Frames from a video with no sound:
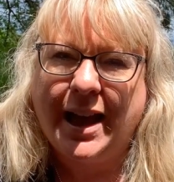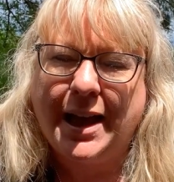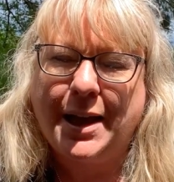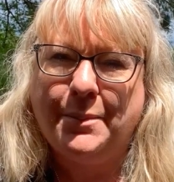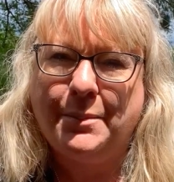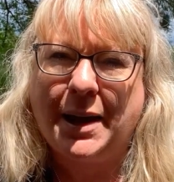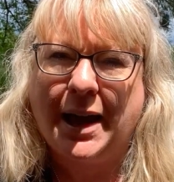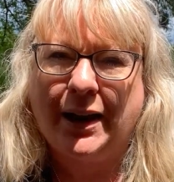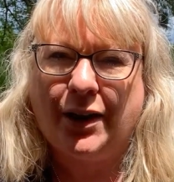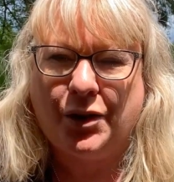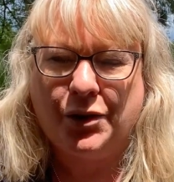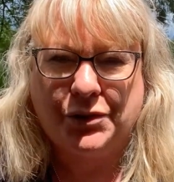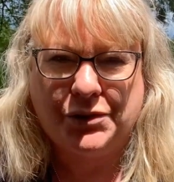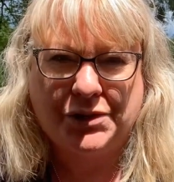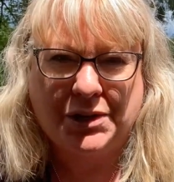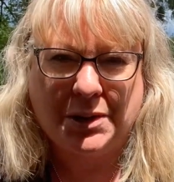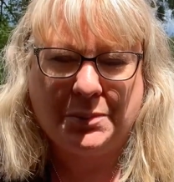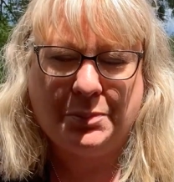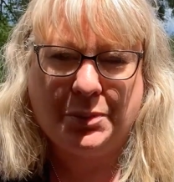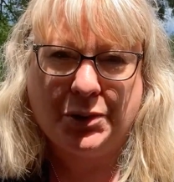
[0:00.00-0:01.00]
I'll
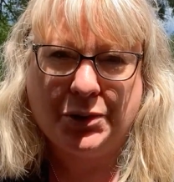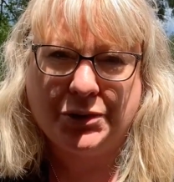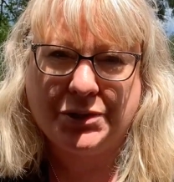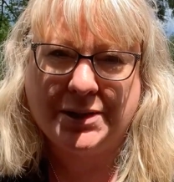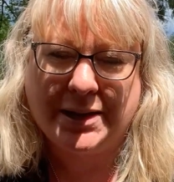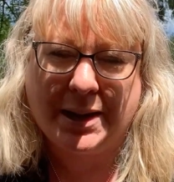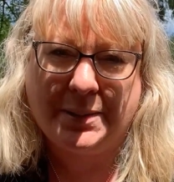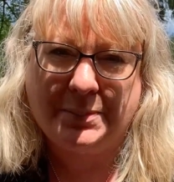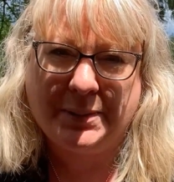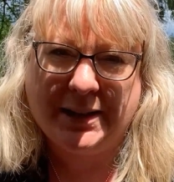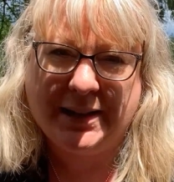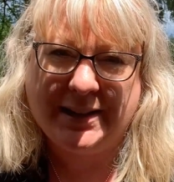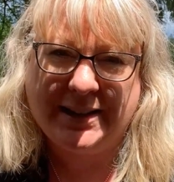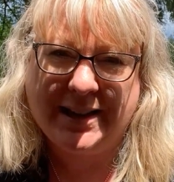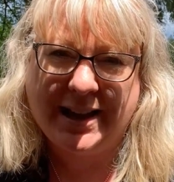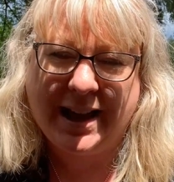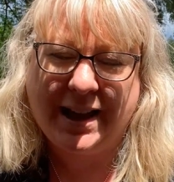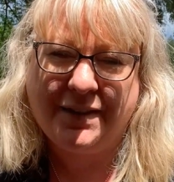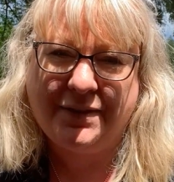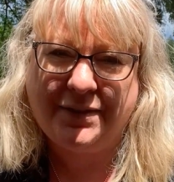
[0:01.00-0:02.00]
also put a
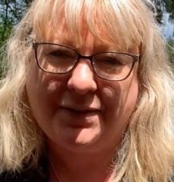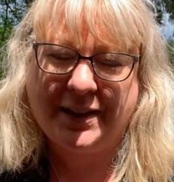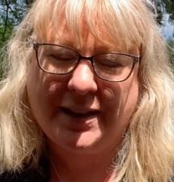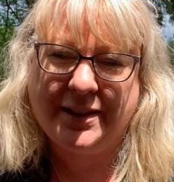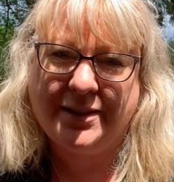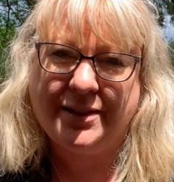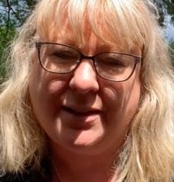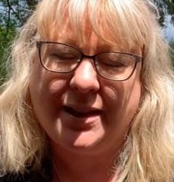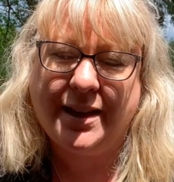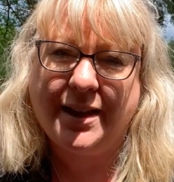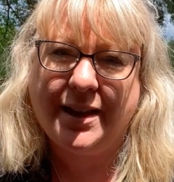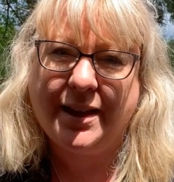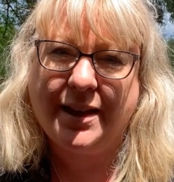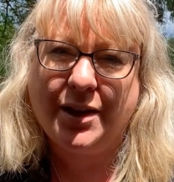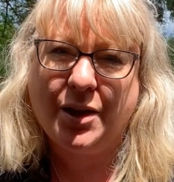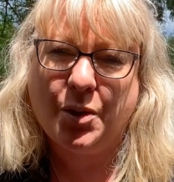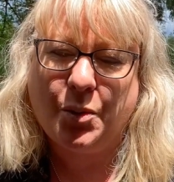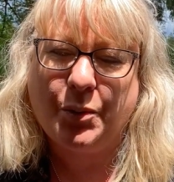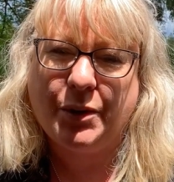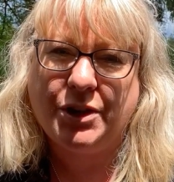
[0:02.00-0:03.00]
PDF in
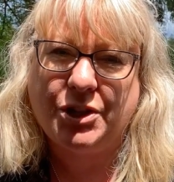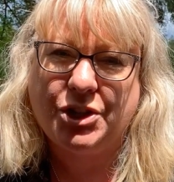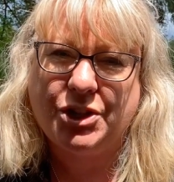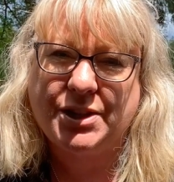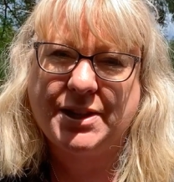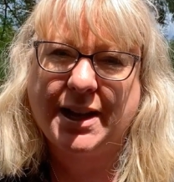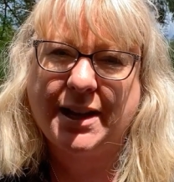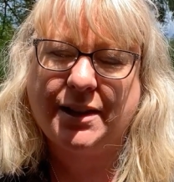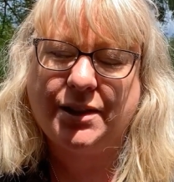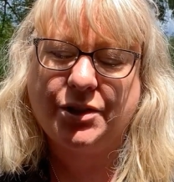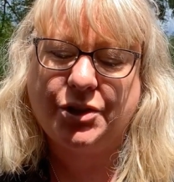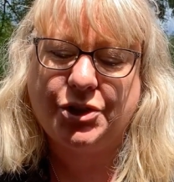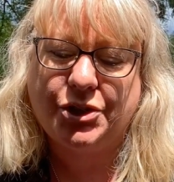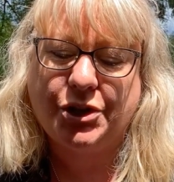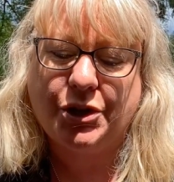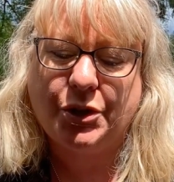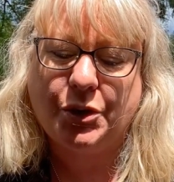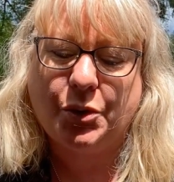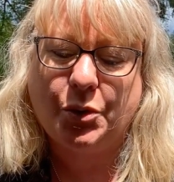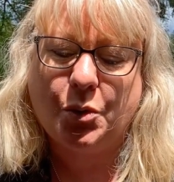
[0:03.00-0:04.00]
there which
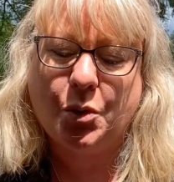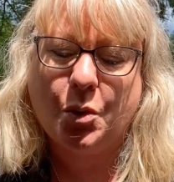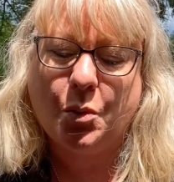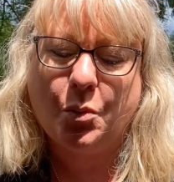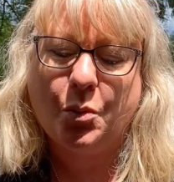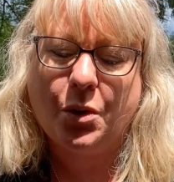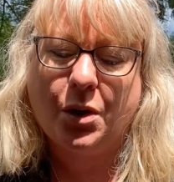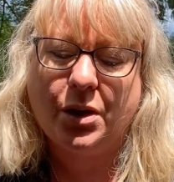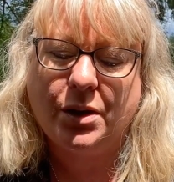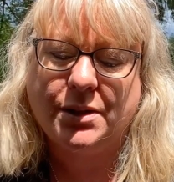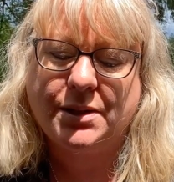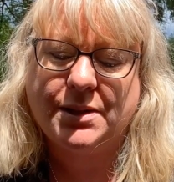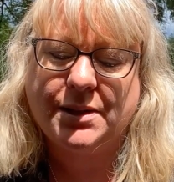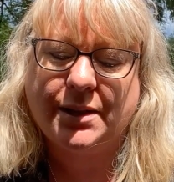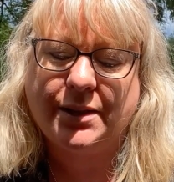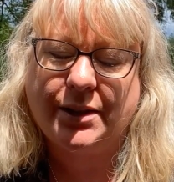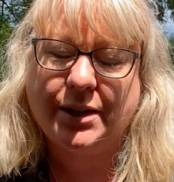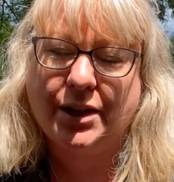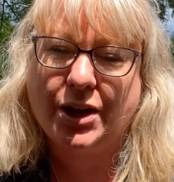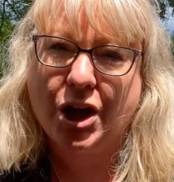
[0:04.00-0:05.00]
tells you
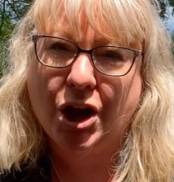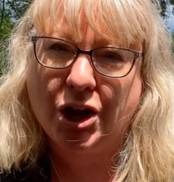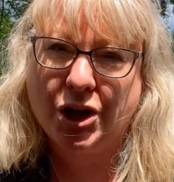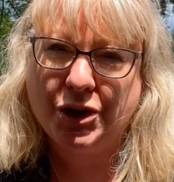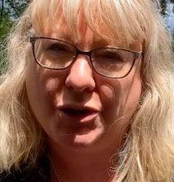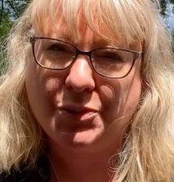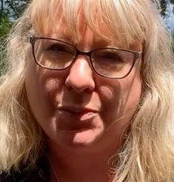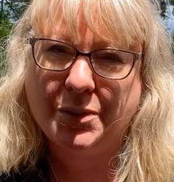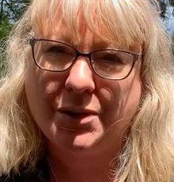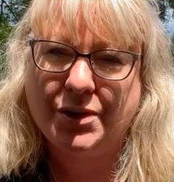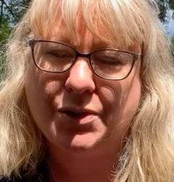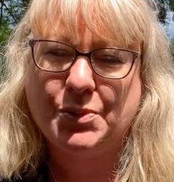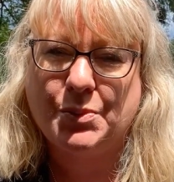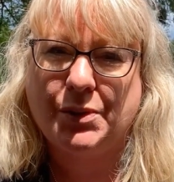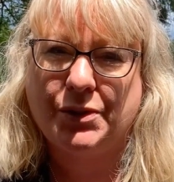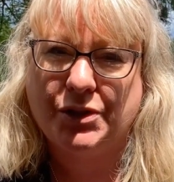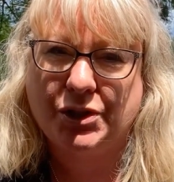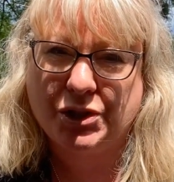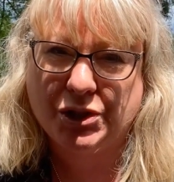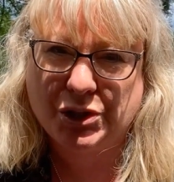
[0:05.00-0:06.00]
what the card was,
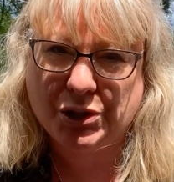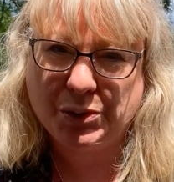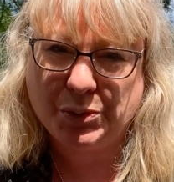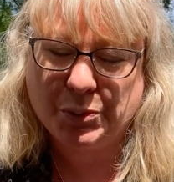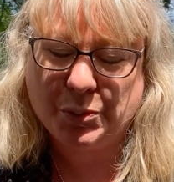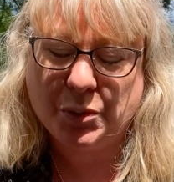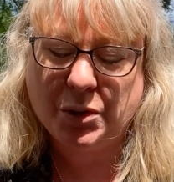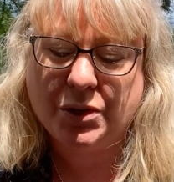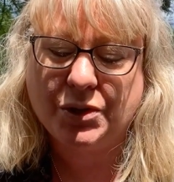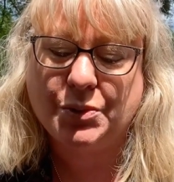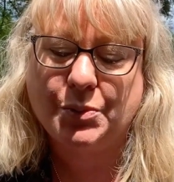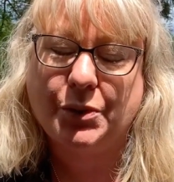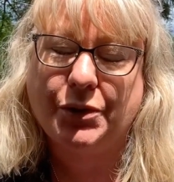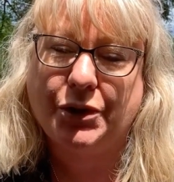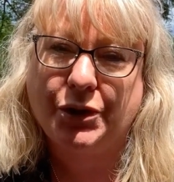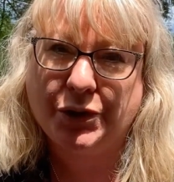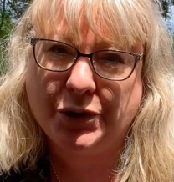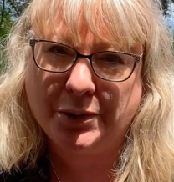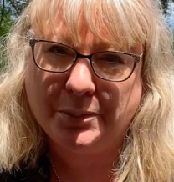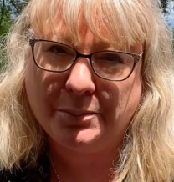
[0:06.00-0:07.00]
what the suit was,
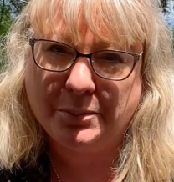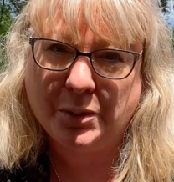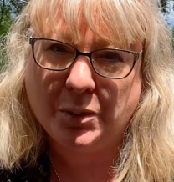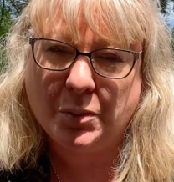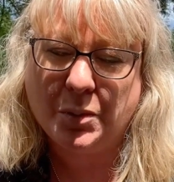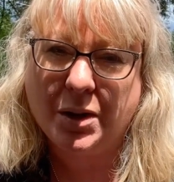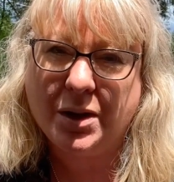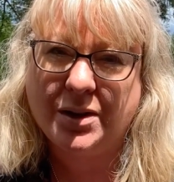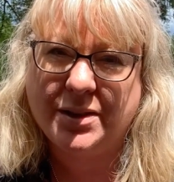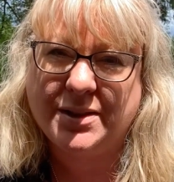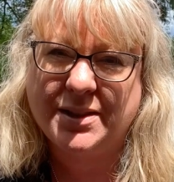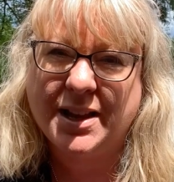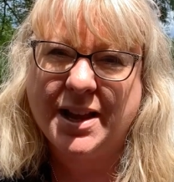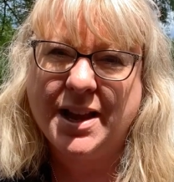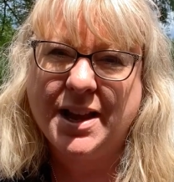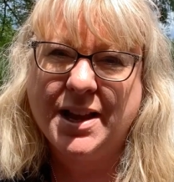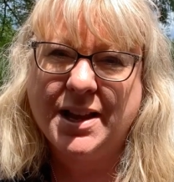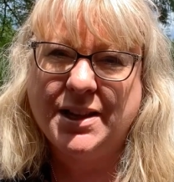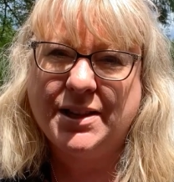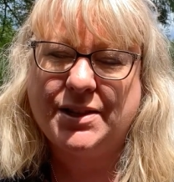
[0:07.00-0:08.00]
what the number was,
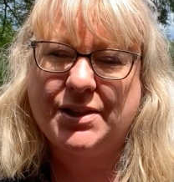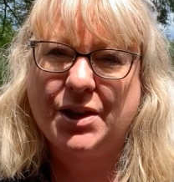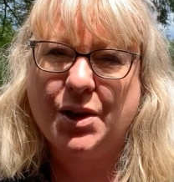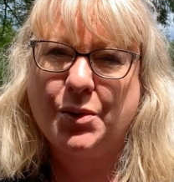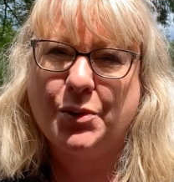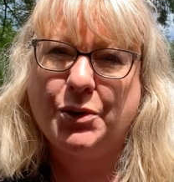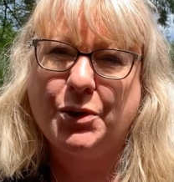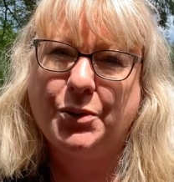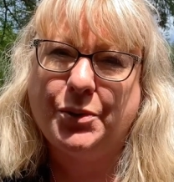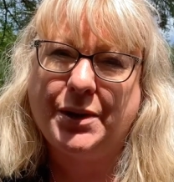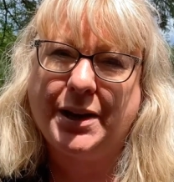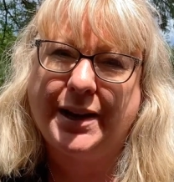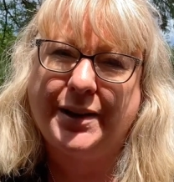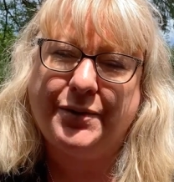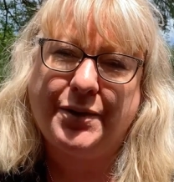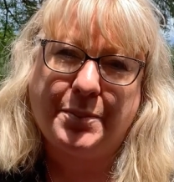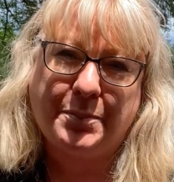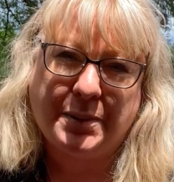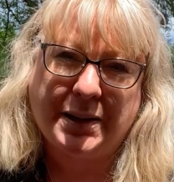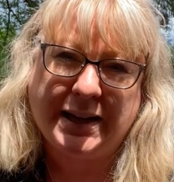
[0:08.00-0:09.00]
so you
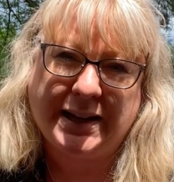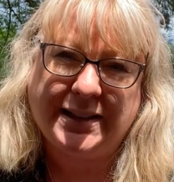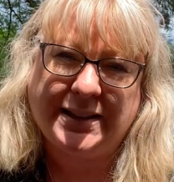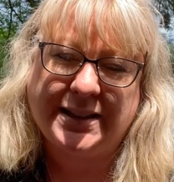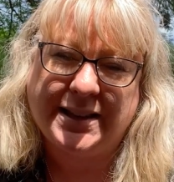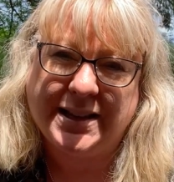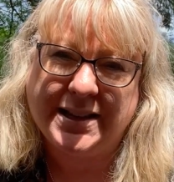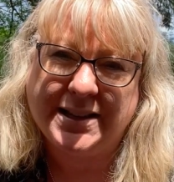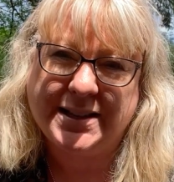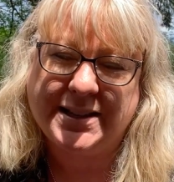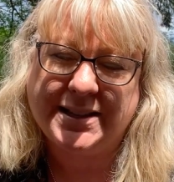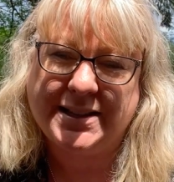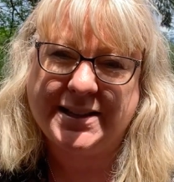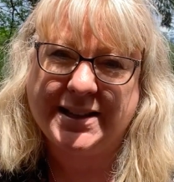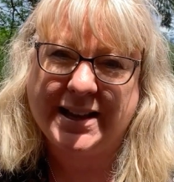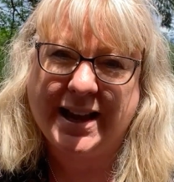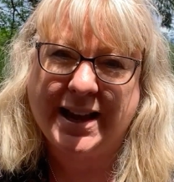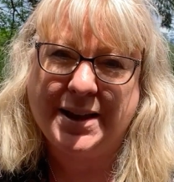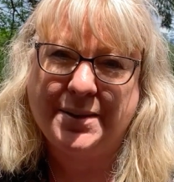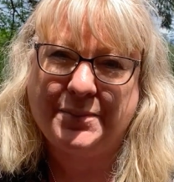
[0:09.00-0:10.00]
can repeat
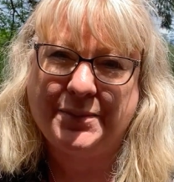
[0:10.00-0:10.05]
this